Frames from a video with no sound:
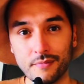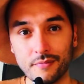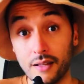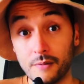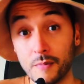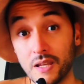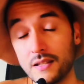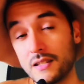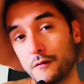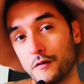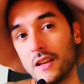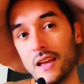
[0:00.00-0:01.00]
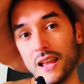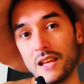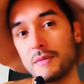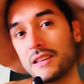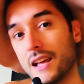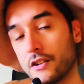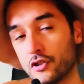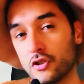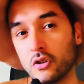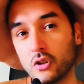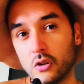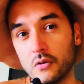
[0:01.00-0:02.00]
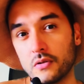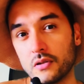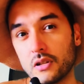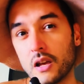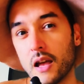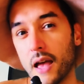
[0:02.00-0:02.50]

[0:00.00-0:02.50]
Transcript: It means if the enemy gets too close,